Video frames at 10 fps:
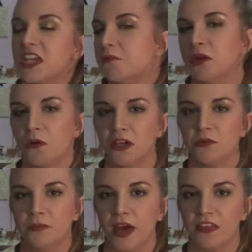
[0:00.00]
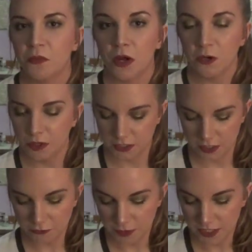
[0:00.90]
keep going with Bath & Body Works
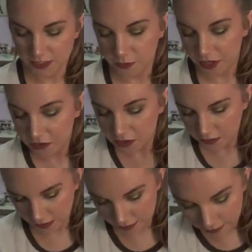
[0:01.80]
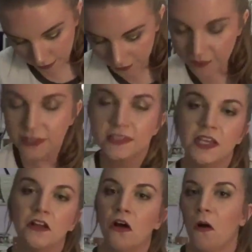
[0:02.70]
stuff, because apparently that's
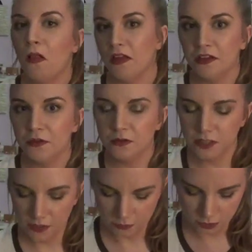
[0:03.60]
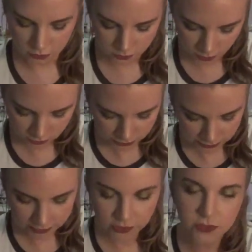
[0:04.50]
like all I used up. No, not
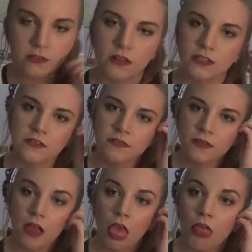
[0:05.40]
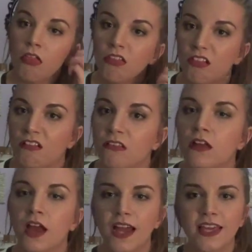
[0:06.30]
really. There's a lot of
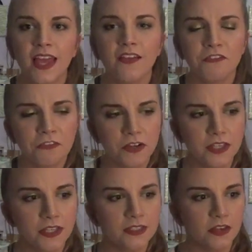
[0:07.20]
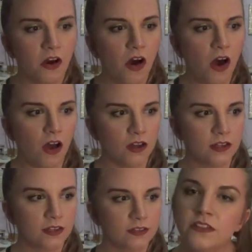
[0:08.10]
I can't freaking talk.
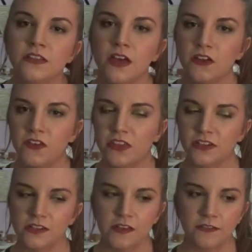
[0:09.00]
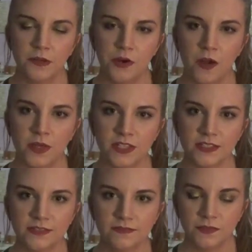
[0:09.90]
There's a lot of other stuff, I
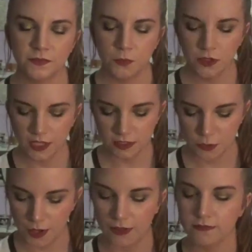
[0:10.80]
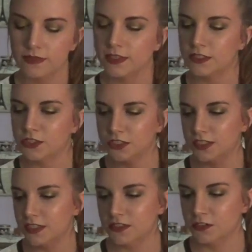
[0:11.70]
promise. We'll get to it. These are just
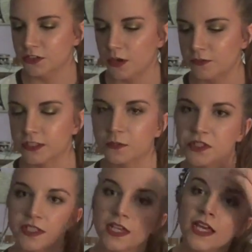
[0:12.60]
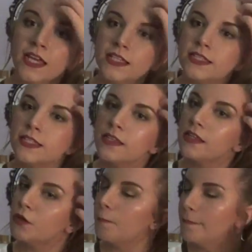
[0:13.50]
the things on top for some reason. This is a
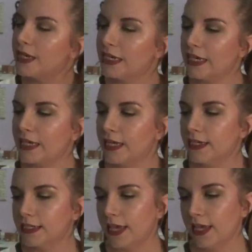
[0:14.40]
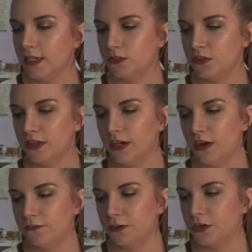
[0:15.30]
little mini candle that I
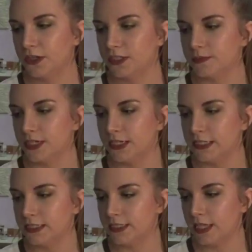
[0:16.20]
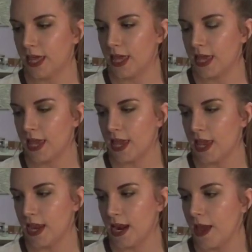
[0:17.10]
got for Christmas
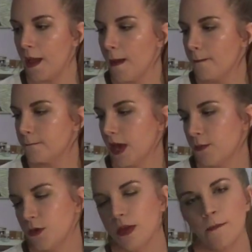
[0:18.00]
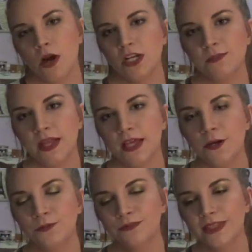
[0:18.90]
in peppermint
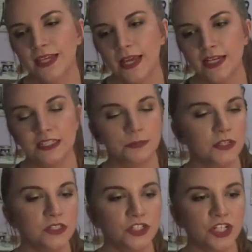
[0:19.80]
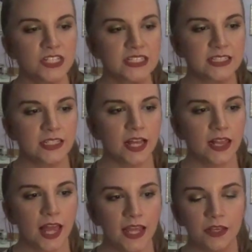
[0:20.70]
marshmallow. It smells just
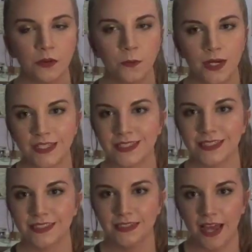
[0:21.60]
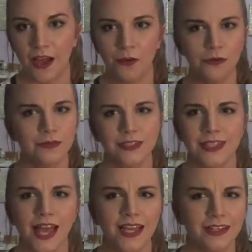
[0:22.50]
like what it sounds
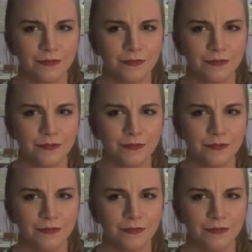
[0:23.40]
like.